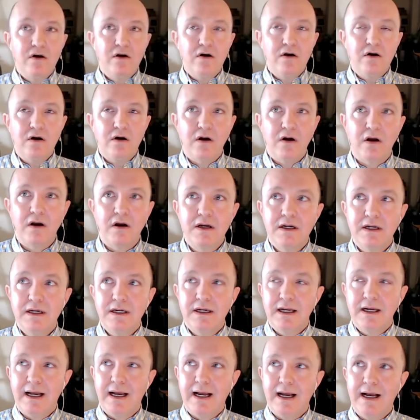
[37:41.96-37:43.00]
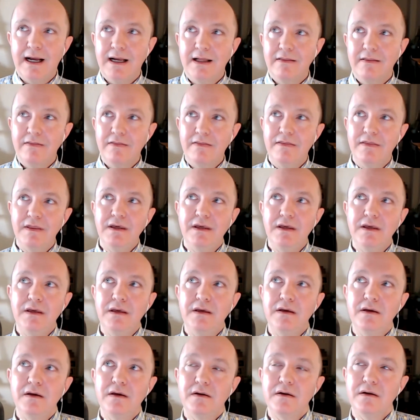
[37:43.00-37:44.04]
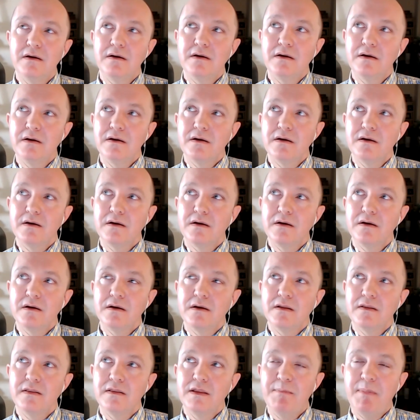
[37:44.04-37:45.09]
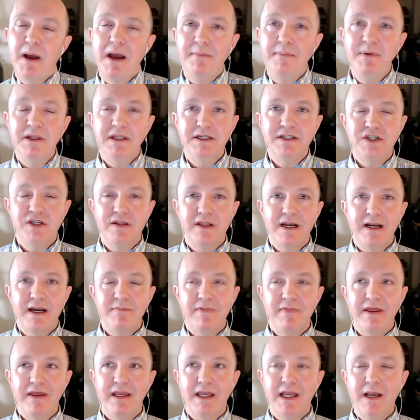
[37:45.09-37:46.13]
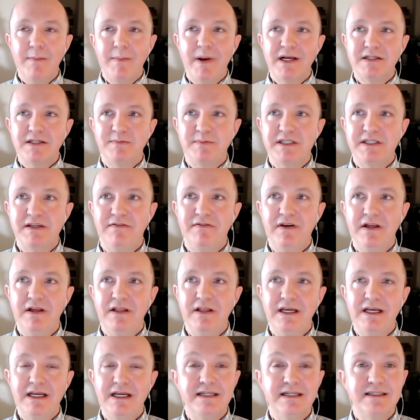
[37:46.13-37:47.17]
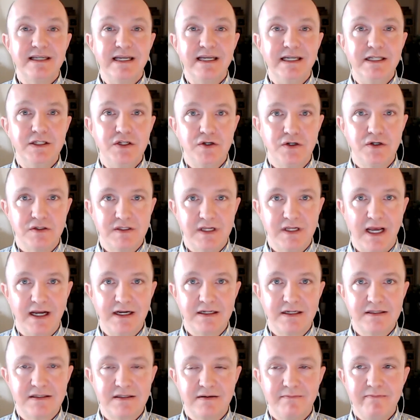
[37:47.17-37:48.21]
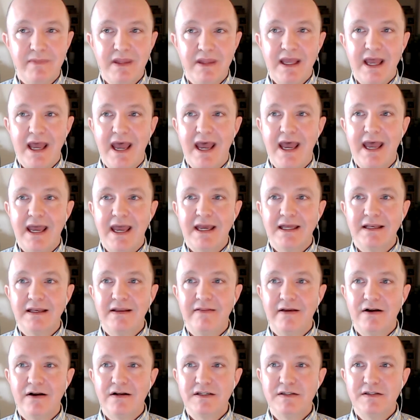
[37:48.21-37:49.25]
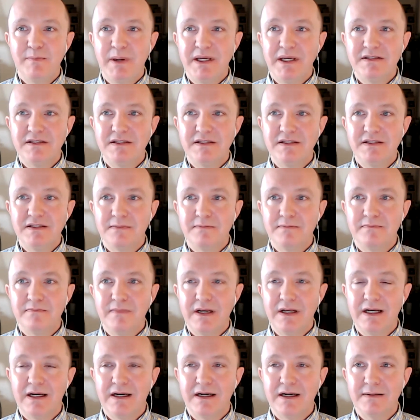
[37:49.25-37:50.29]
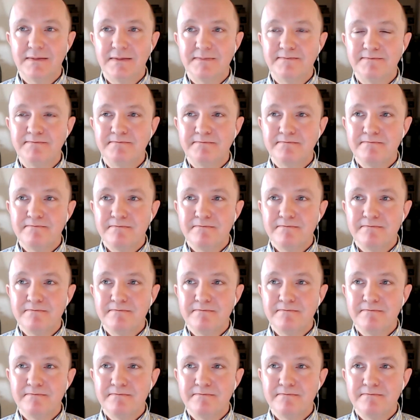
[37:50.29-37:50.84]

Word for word: are. Uh, the the population that I'm thinking about specifically is intersex, and there has been some um,